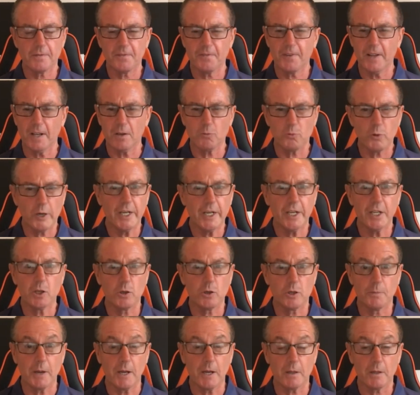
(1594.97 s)
felt really
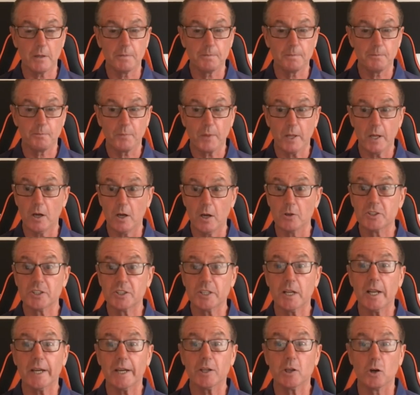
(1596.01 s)
good about it
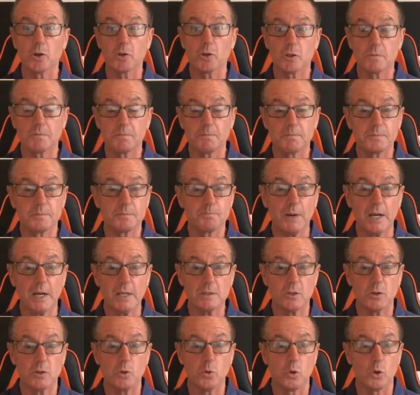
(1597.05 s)
until I got
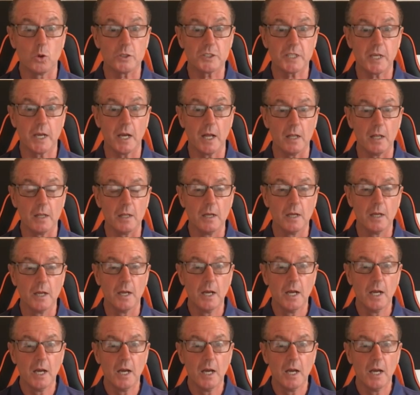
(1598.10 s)
back to the hotel.